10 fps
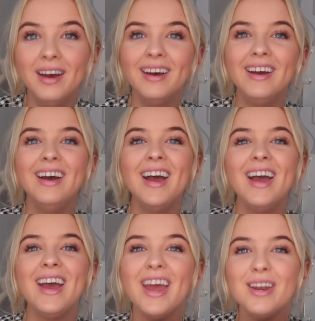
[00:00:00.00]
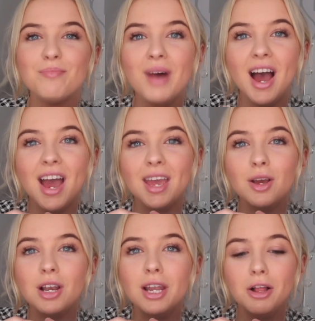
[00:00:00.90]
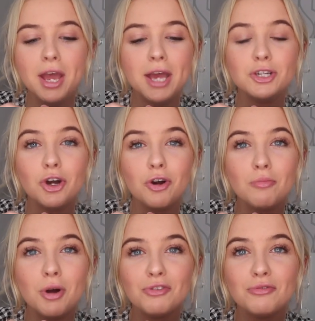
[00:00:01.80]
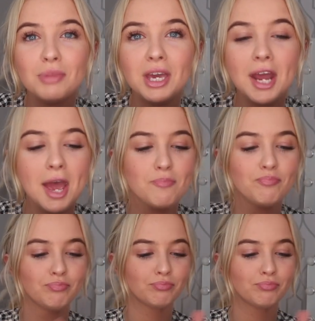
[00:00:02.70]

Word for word: my, in my little hedgehog mug from B&M.